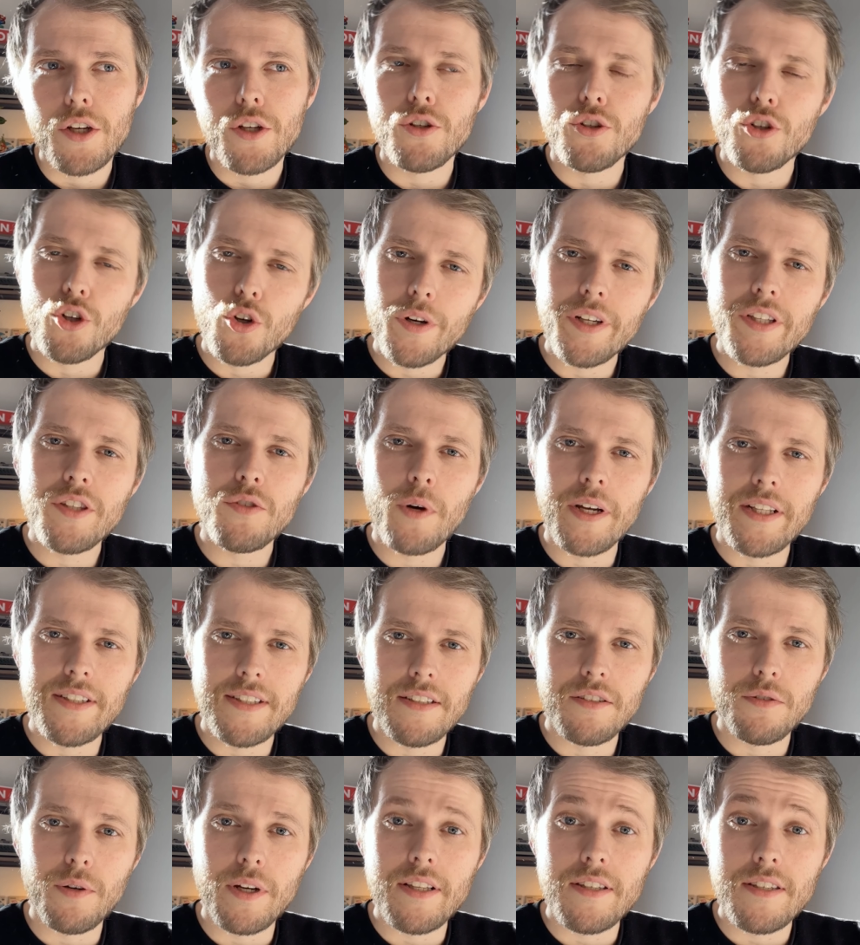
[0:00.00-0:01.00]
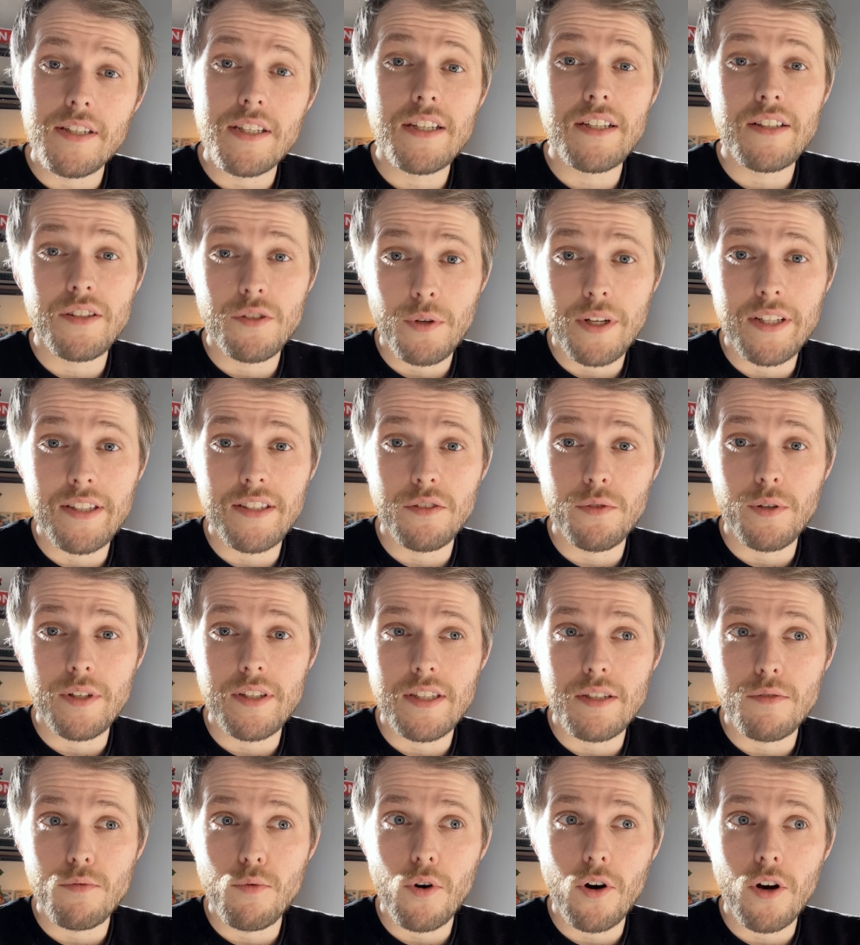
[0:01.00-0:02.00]
During 2020 and
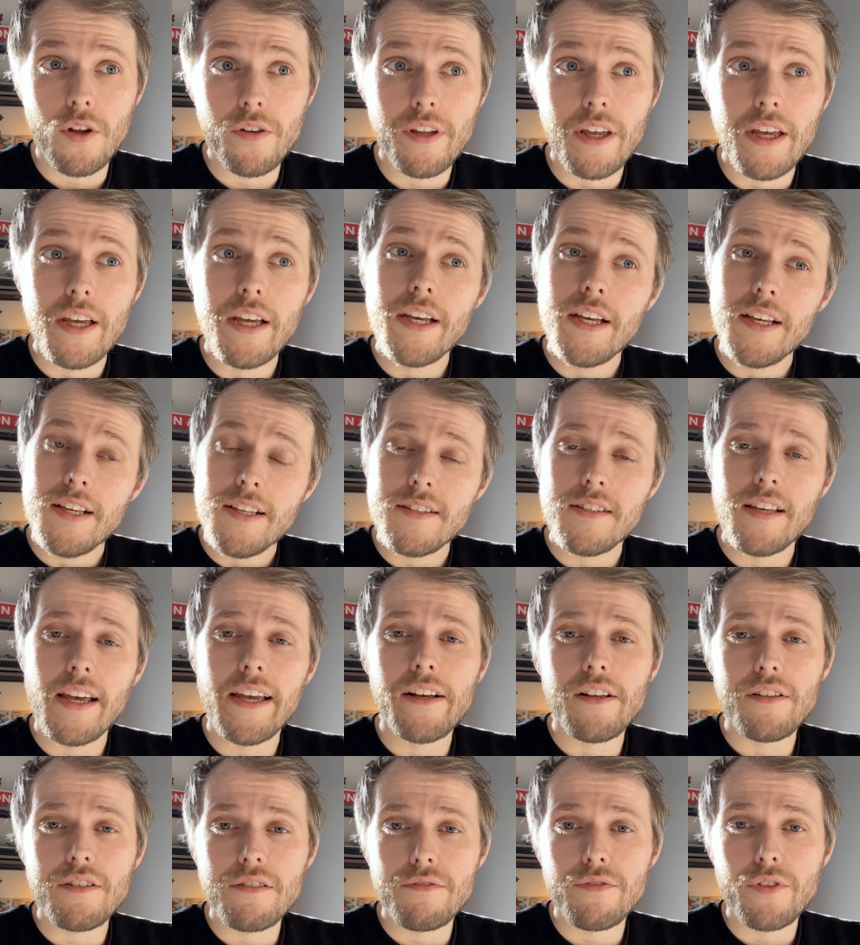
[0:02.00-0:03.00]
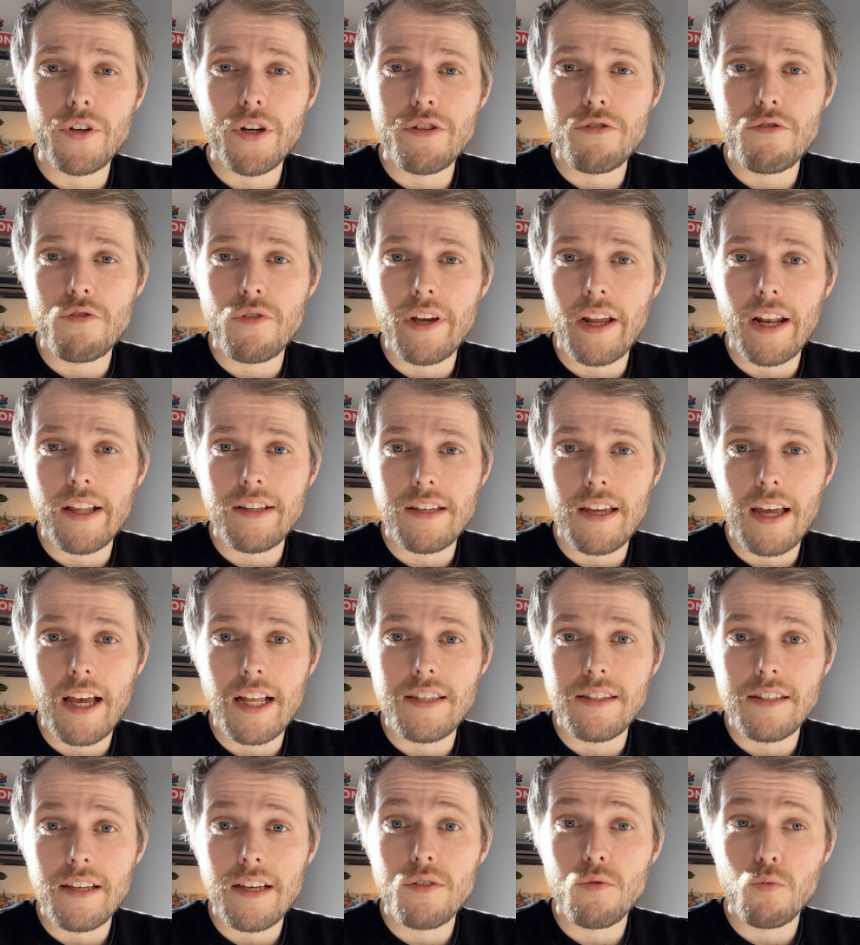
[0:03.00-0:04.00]
2021, sales of virtual reality
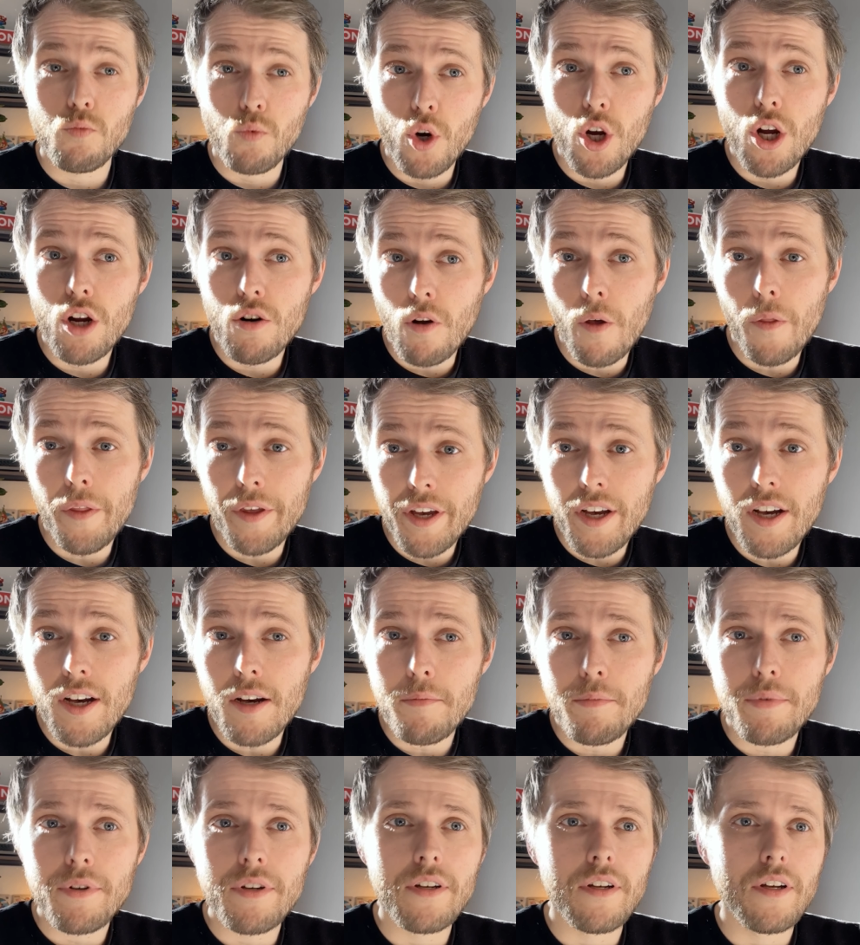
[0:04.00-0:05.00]
headsets were on the up,